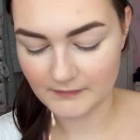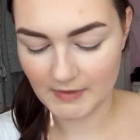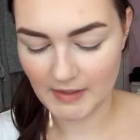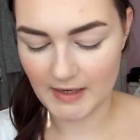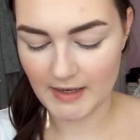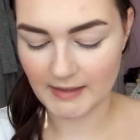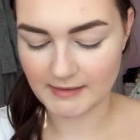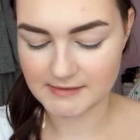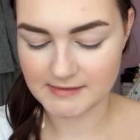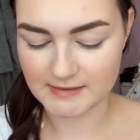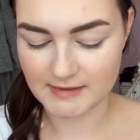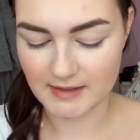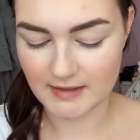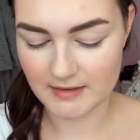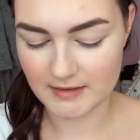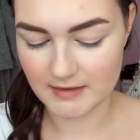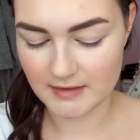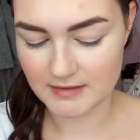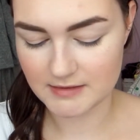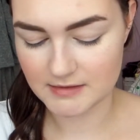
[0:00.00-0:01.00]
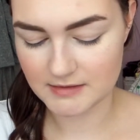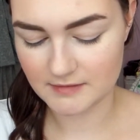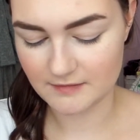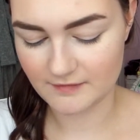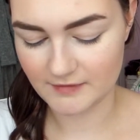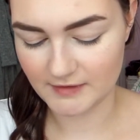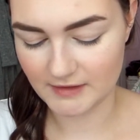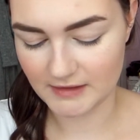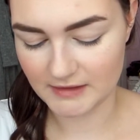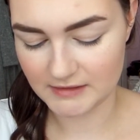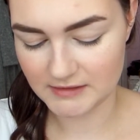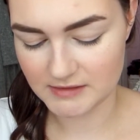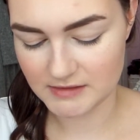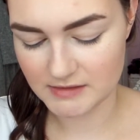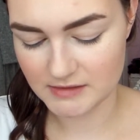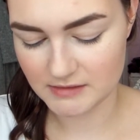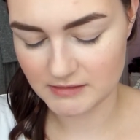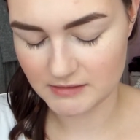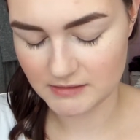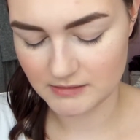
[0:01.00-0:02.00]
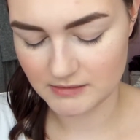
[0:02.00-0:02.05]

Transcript: I have to get it for that.